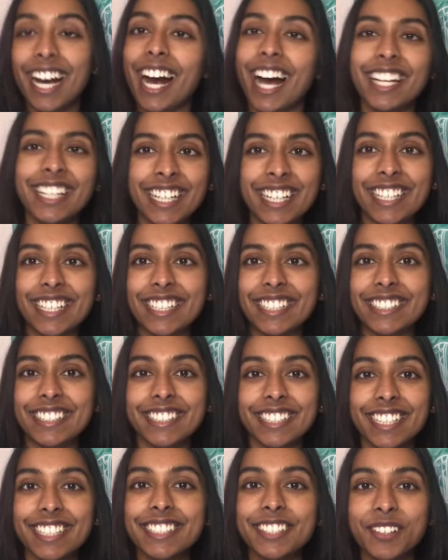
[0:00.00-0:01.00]
and it
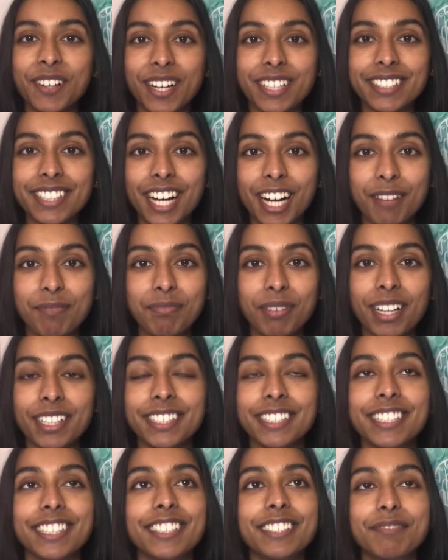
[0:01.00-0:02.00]
is it's quite time
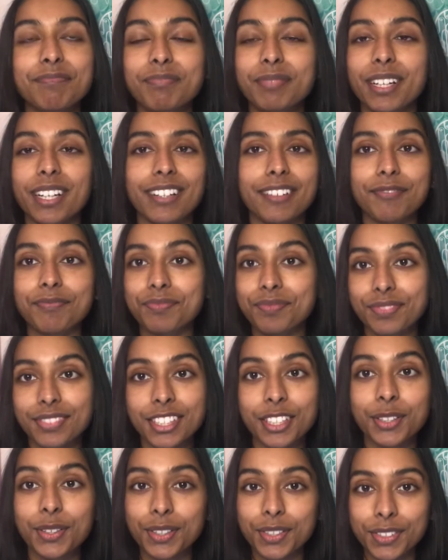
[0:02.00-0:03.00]
pressured but
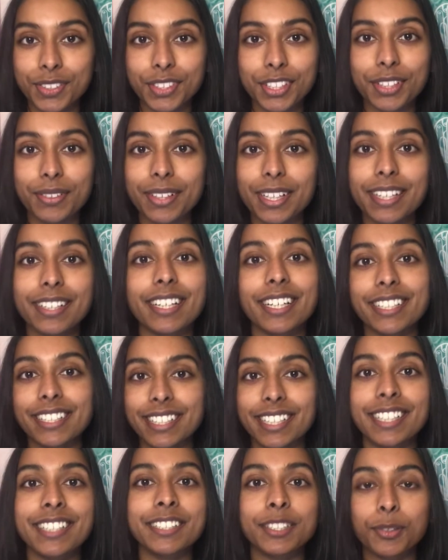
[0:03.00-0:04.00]
you can do it
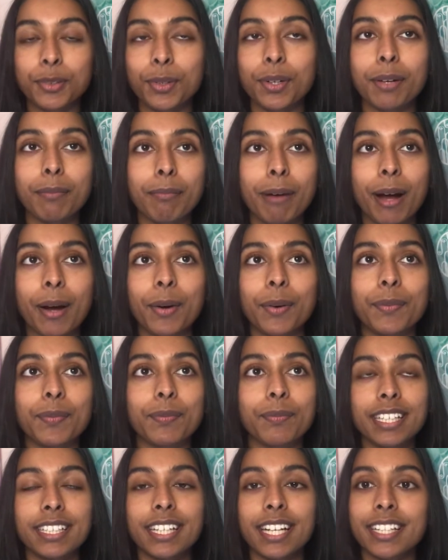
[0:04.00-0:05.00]
like it's all about
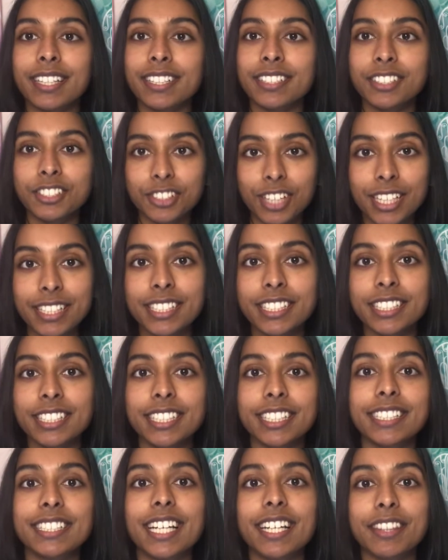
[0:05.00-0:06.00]
like the
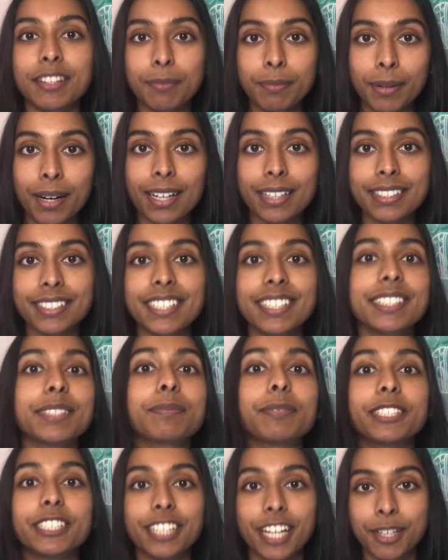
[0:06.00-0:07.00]
strategies and the practice,
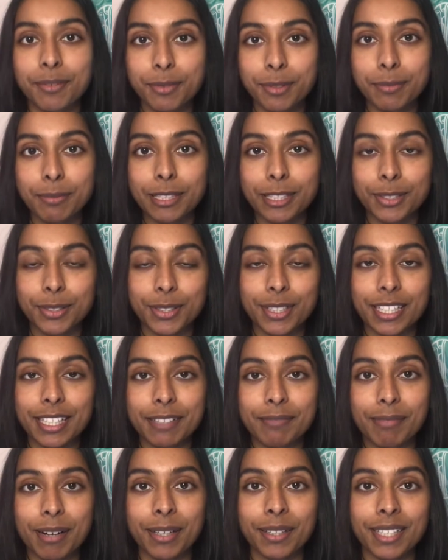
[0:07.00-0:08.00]
which I will be talking
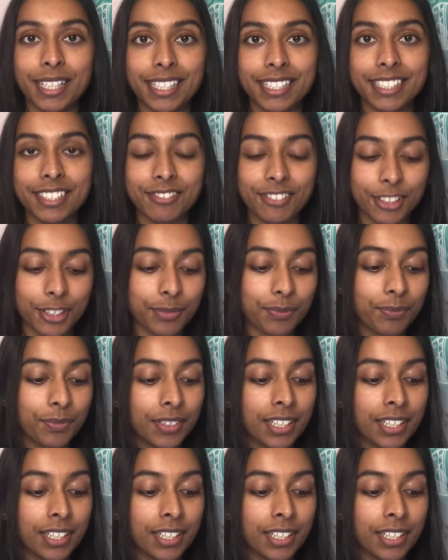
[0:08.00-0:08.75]
about later on.